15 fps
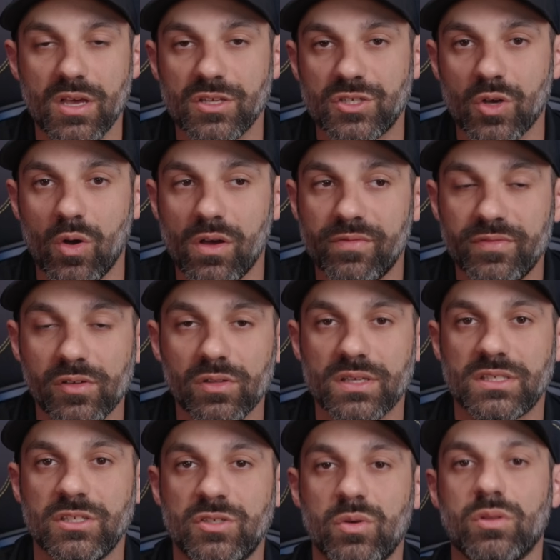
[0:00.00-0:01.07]
So if you
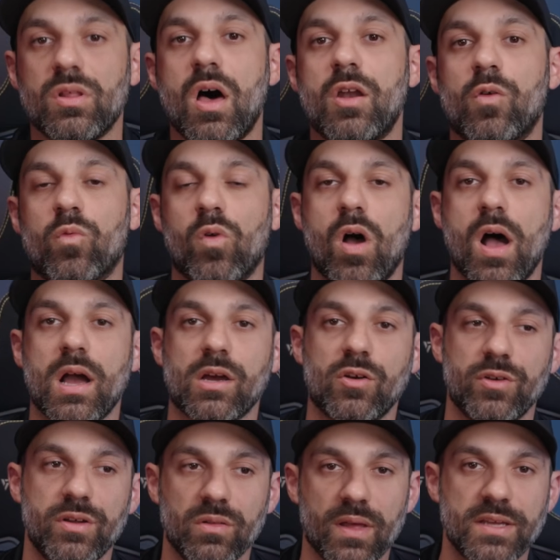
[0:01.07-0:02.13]
listen to a lot of rock
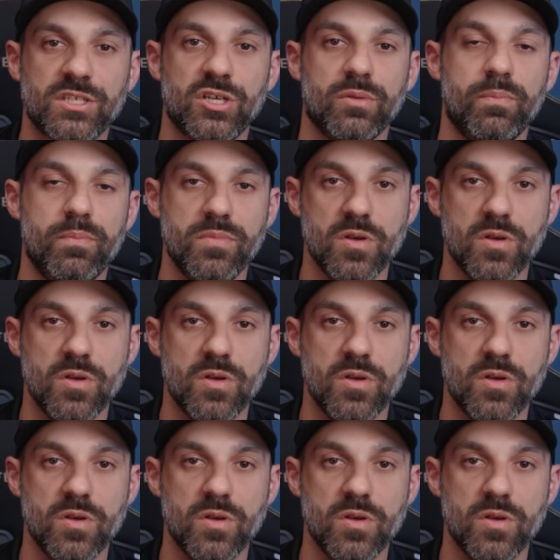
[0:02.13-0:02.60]
or you like your,